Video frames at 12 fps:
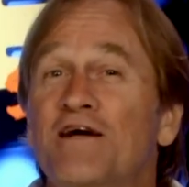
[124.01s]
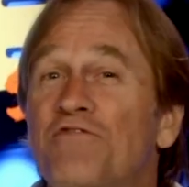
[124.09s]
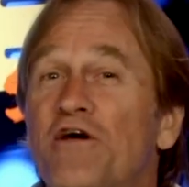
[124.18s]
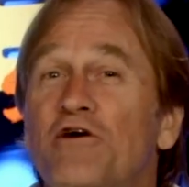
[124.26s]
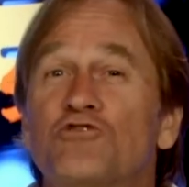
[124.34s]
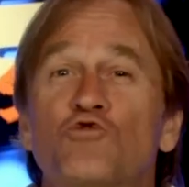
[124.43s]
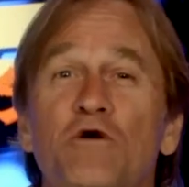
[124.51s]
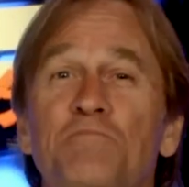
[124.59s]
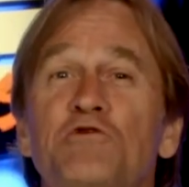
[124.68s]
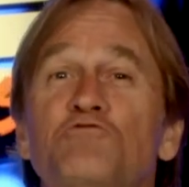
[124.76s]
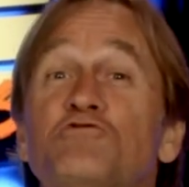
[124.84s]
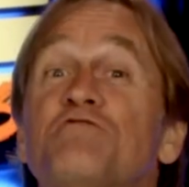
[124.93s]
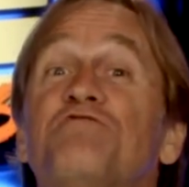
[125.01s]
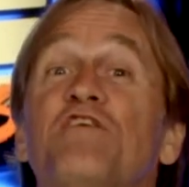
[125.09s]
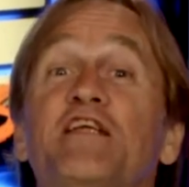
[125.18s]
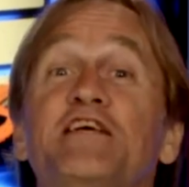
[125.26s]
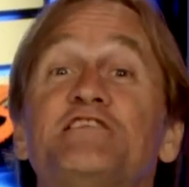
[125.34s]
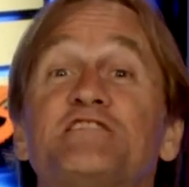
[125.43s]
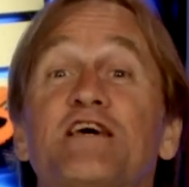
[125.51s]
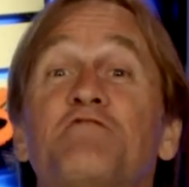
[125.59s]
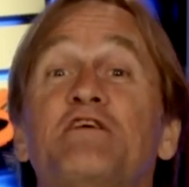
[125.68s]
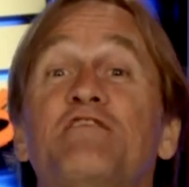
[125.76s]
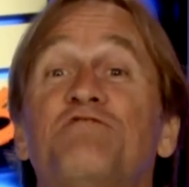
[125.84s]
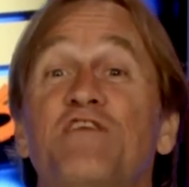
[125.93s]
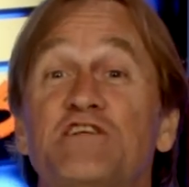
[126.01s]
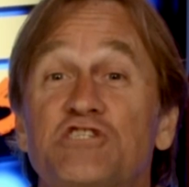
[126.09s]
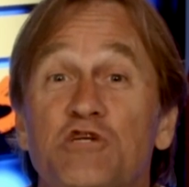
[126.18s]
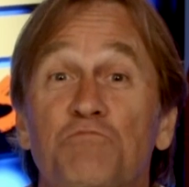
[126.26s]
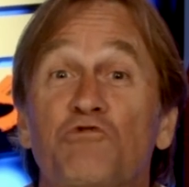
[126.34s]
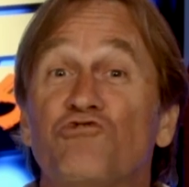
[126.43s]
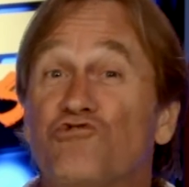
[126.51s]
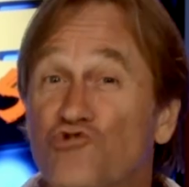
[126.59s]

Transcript: in their tribute to funny-sounding vegetables